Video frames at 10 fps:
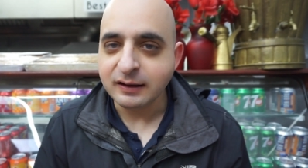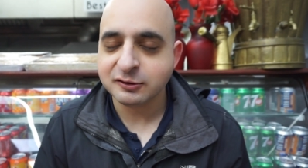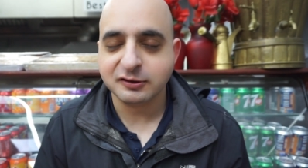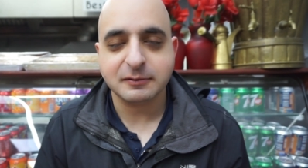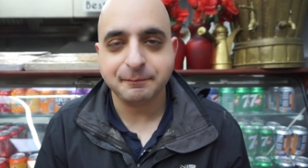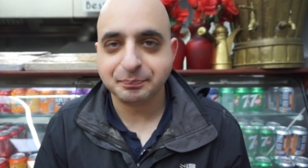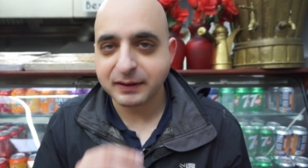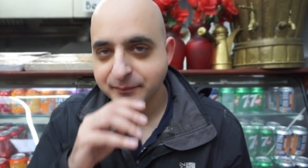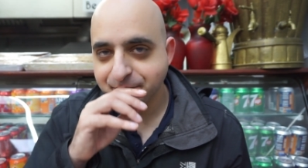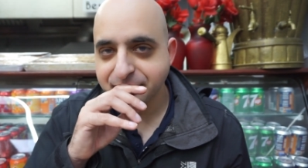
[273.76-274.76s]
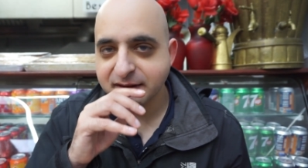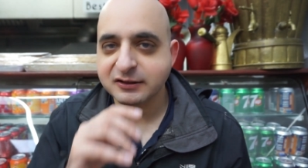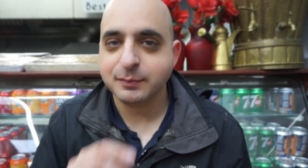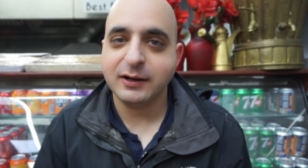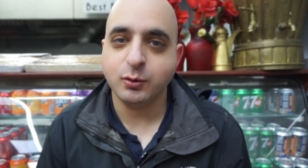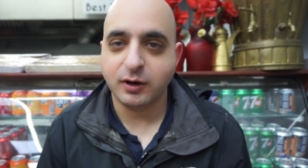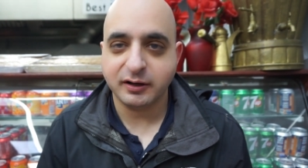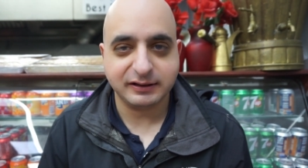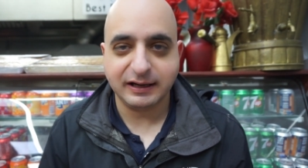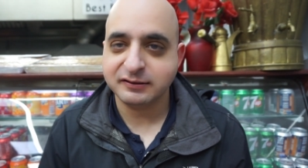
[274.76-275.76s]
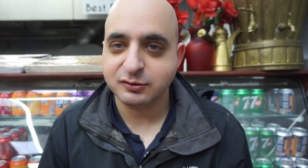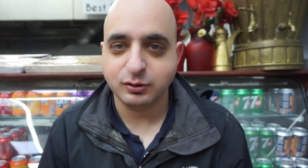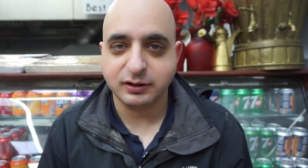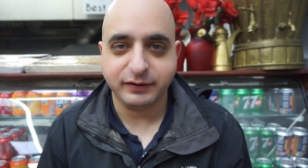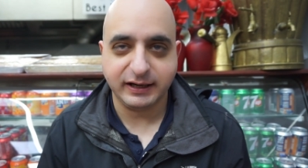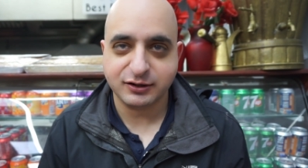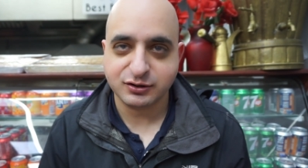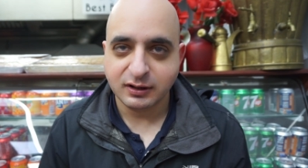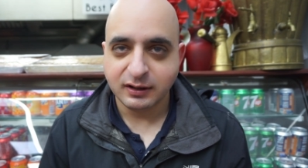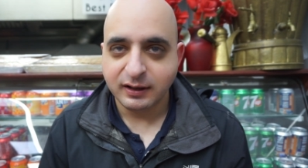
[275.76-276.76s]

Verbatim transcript: So the tomato works, it is totally fresh,